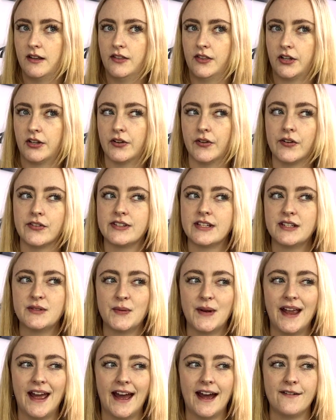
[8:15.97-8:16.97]
the closest
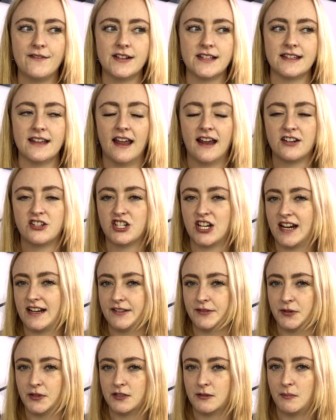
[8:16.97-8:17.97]
we have is like
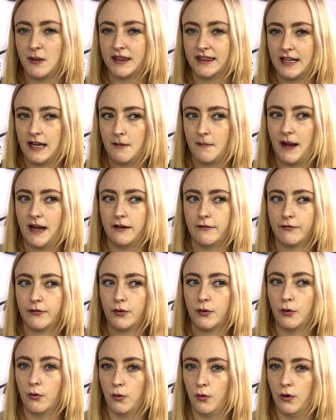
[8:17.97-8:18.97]
Cheezels, but they're made of
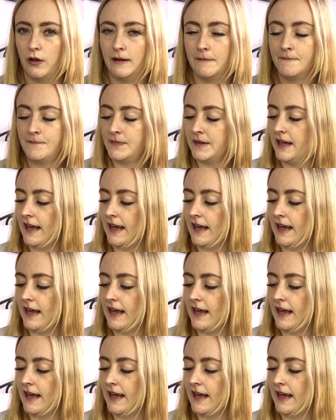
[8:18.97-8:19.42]
corn.